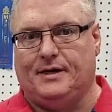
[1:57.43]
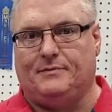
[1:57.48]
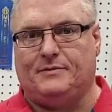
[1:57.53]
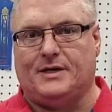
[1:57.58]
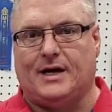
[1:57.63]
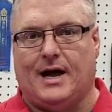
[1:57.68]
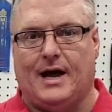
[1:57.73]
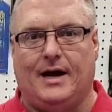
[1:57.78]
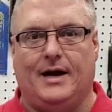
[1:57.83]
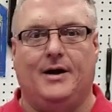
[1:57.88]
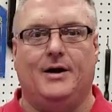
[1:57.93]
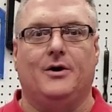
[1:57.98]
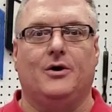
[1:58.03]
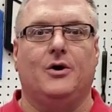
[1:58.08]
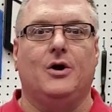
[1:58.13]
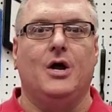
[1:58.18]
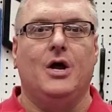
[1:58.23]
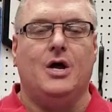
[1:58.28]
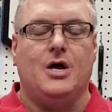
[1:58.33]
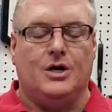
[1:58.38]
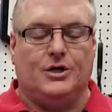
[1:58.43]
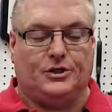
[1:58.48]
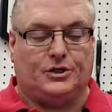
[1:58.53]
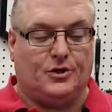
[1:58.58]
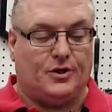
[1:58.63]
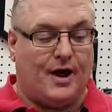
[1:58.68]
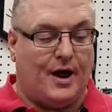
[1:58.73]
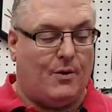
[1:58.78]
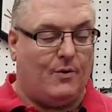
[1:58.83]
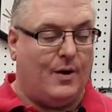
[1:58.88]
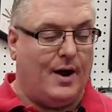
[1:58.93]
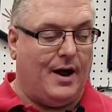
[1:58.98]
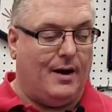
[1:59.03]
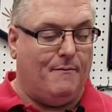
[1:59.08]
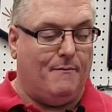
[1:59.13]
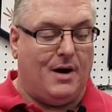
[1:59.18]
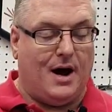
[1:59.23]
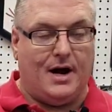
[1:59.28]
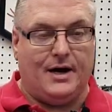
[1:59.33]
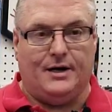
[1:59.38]
zip tie here so that way
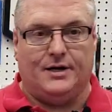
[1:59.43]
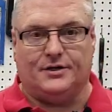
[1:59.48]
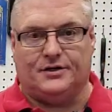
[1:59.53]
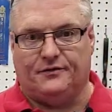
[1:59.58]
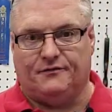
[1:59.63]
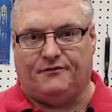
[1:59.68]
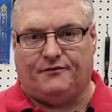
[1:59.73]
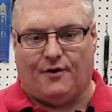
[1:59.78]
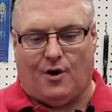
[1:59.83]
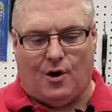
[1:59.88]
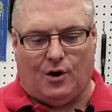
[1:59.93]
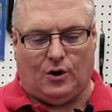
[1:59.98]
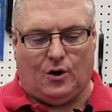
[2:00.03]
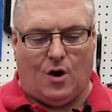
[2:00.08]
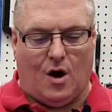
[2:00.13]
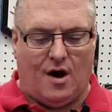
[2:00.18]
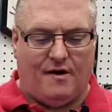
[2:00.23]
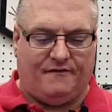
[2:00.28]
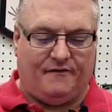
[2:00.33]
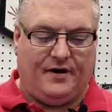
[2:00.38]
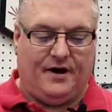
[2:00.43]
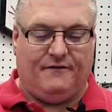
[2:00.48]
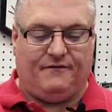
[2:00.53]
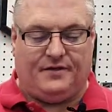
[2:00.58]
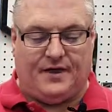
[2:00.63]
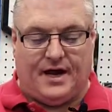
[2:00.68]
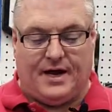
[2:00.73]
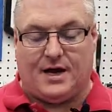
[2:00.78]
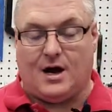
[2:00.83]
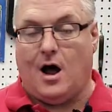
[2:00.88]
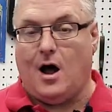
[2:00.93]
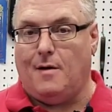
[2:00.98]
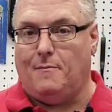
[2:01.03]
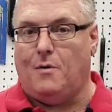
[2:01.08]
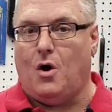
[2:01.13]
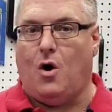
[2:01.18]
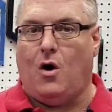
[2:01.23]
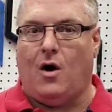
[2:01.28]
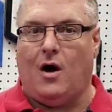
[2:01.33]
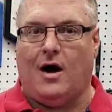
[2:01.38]
mine doesn't fall off. If they
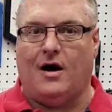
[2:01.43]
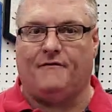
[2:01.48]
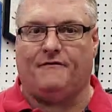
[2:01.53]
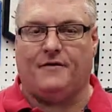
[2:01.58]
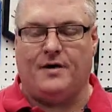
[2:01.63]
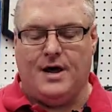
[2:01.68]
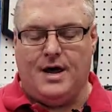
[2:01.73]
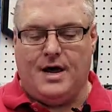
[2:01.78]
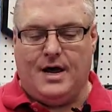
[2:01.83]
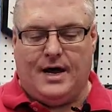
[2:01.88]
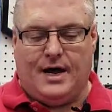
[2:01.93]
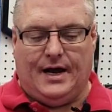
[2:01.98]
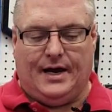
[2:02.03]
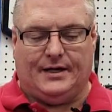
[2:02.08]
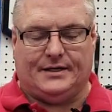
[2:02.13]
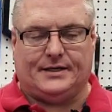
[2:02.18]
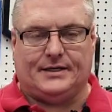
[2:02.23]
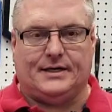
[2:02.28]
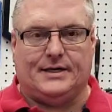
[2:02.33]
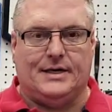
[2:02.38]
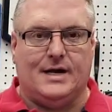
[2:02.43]
come off, it's